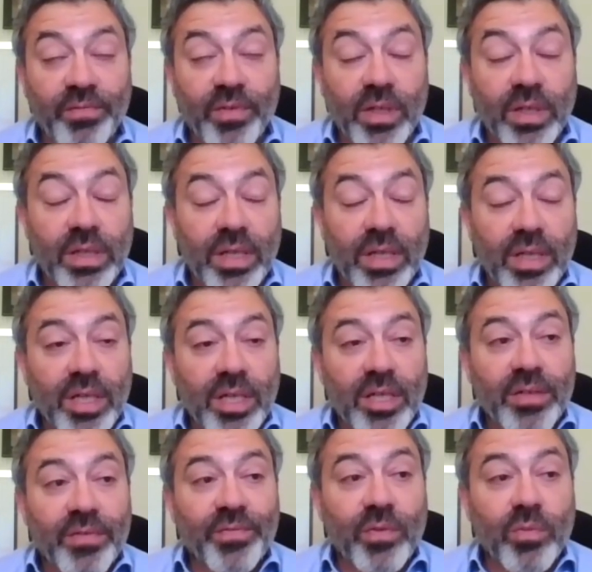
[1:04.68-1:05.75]
for
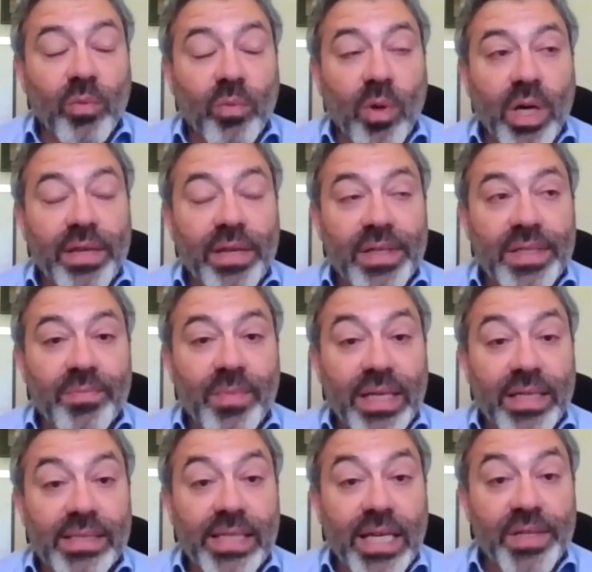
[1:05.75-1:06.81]
why this
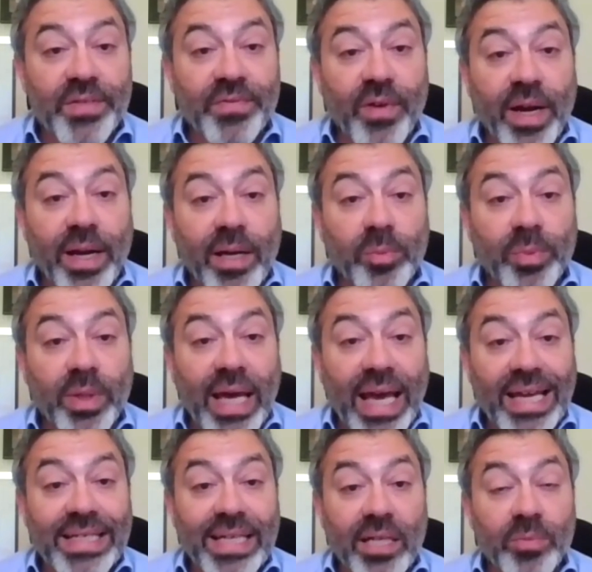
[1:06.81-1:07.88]
makes sense for Alba
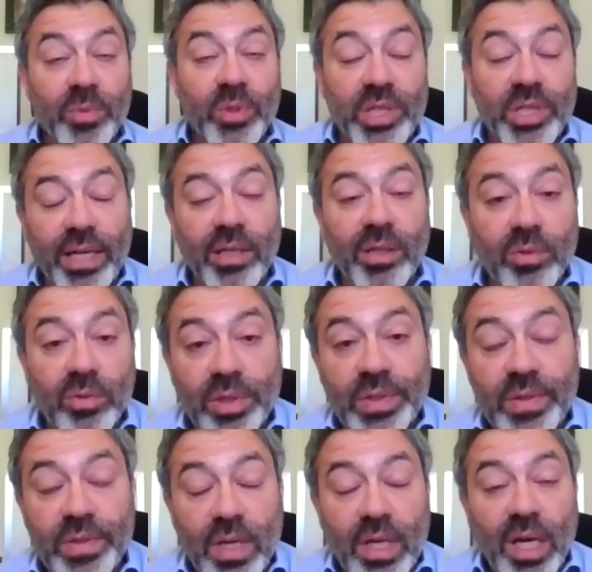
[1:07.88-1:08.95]
and Alba
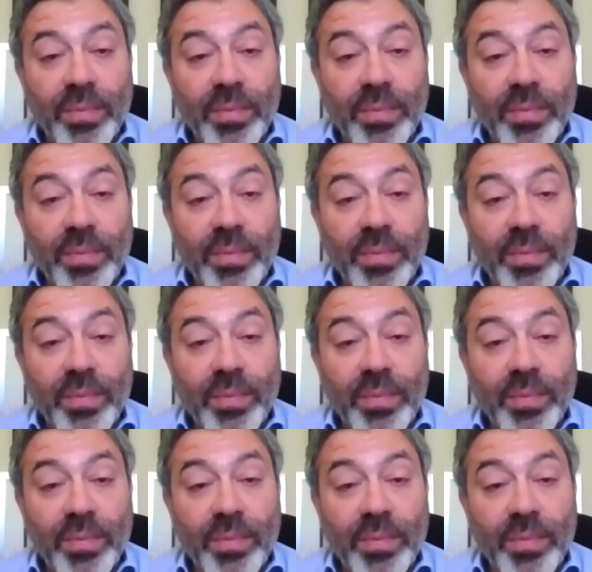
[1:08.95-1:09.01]
shareholders.